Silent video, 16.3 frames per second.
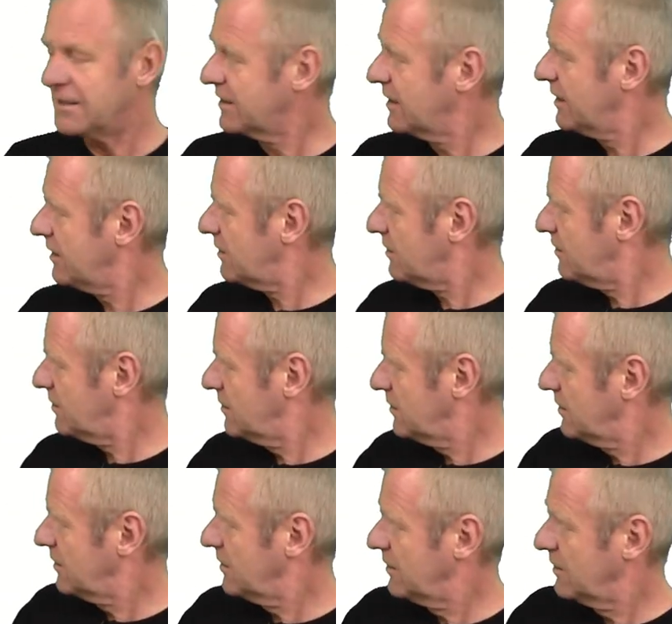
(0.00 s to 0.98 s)
A
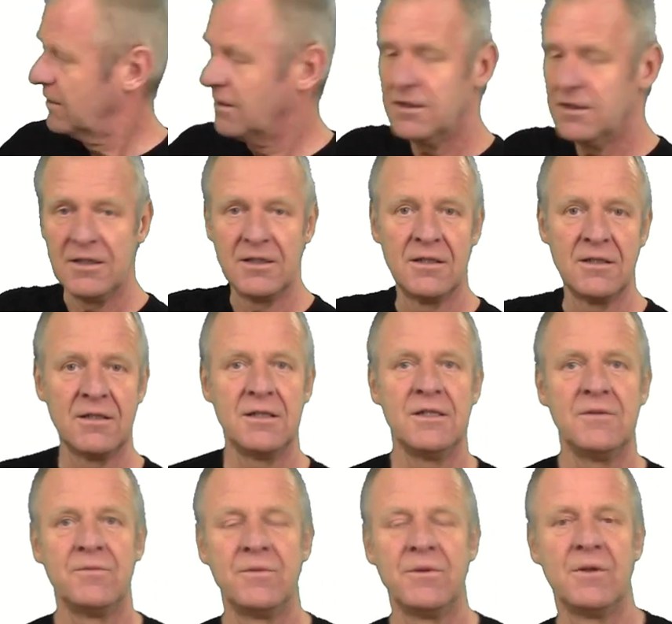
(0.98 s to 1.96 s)
kick is
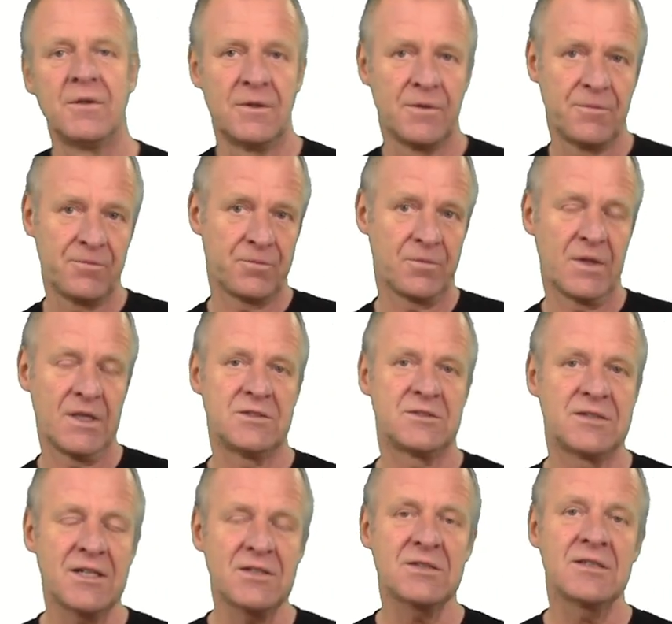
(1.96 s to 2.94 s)
when something
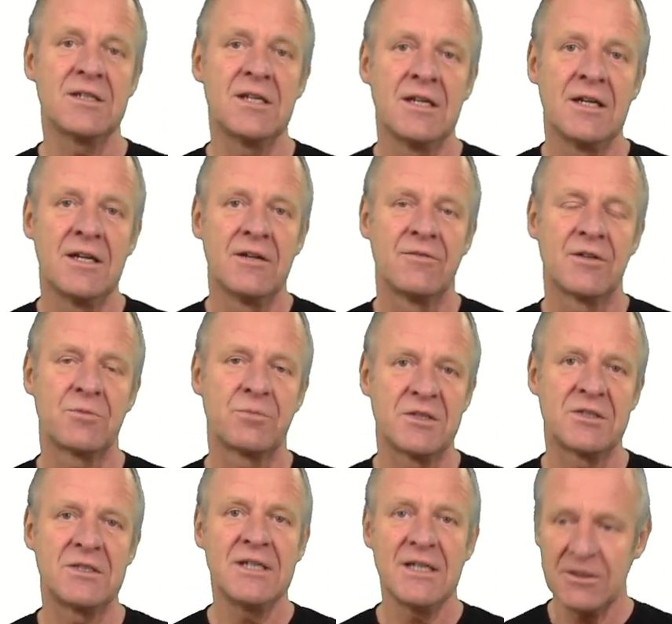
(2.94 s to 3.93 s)
enters a
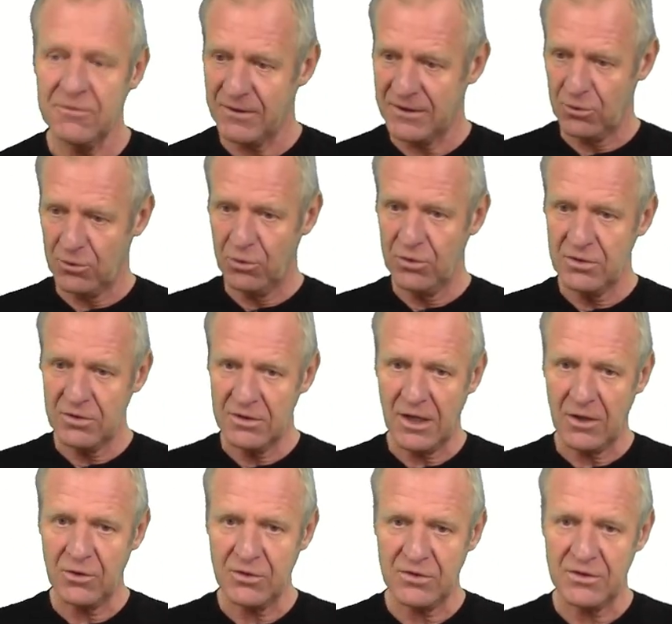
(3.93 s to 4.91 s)
borehole from the
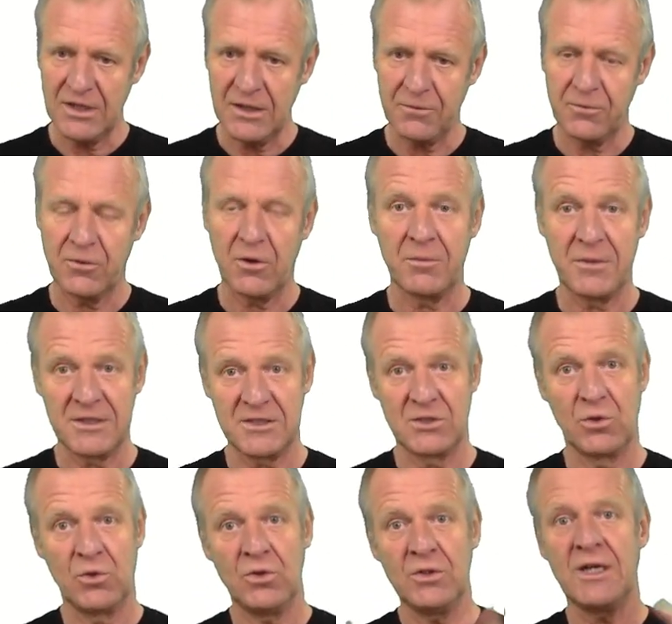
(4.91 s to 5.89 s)
surrounding
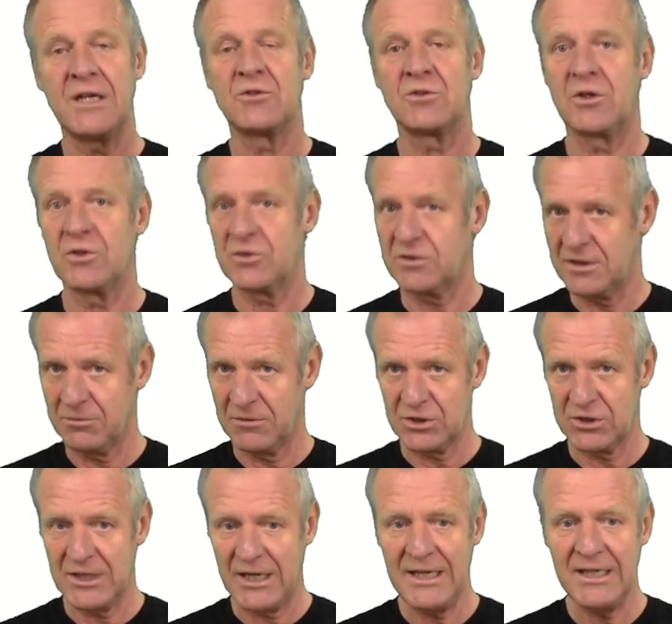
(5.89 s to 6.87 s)
formation
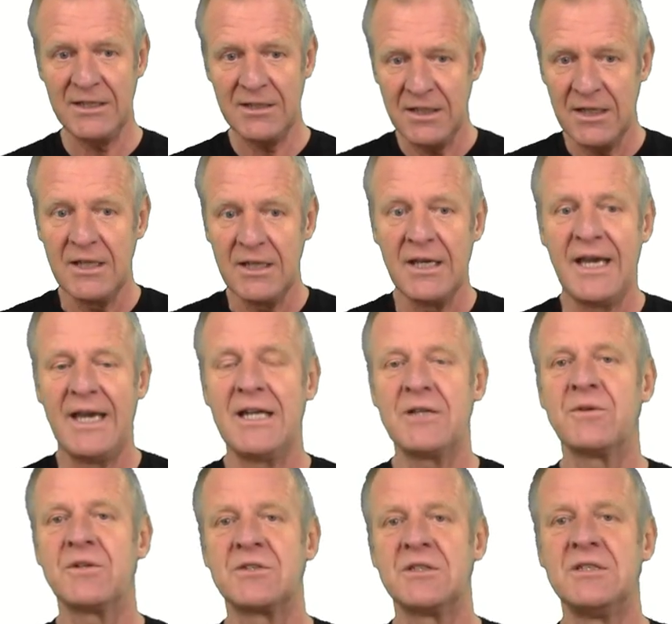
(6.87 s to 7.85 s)
or rock
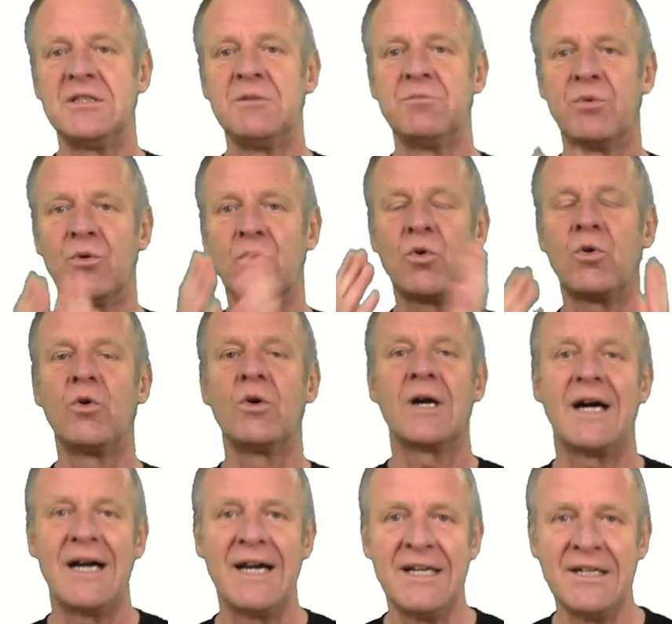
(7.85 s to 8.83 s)
during drilling.
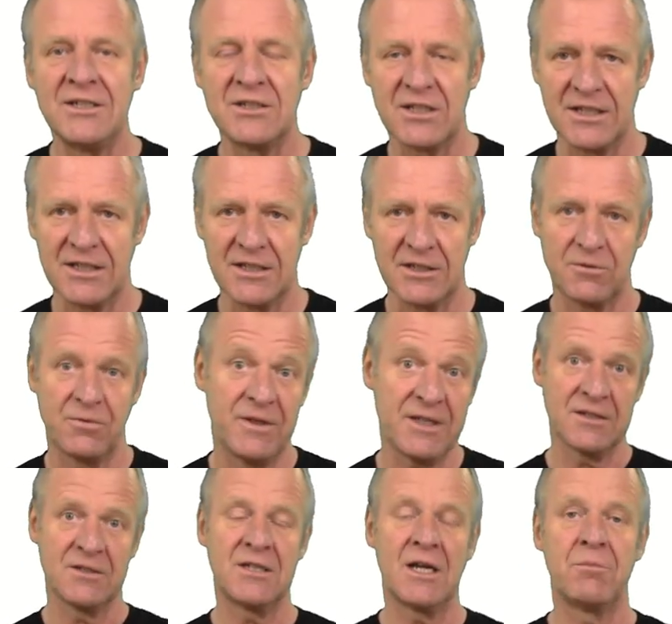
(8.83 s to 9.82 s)
You can also call it an
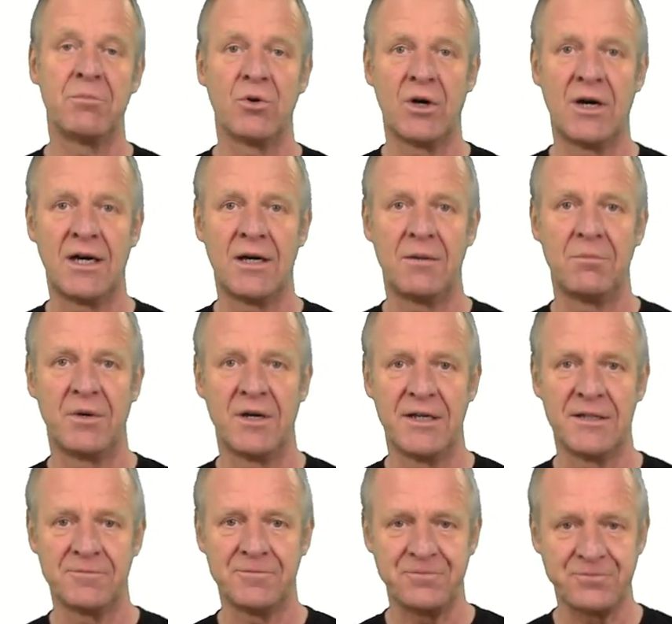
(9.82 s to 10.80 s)
influx.
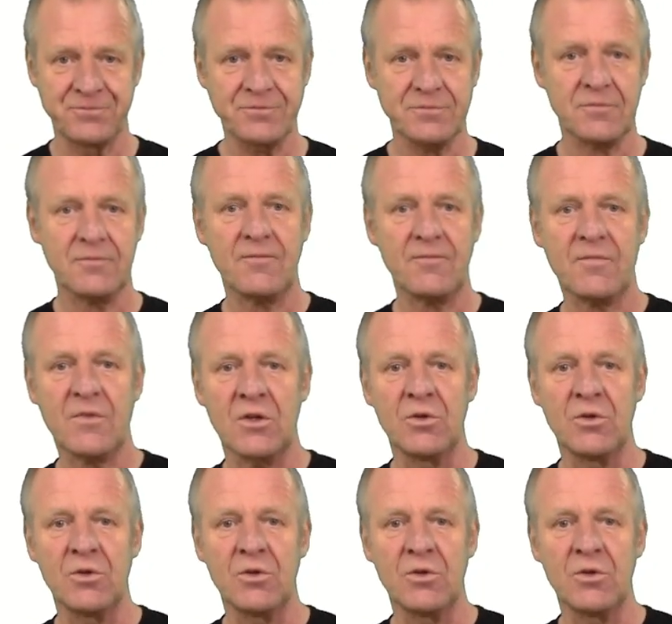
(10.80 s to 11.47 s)
Of course, a kick in the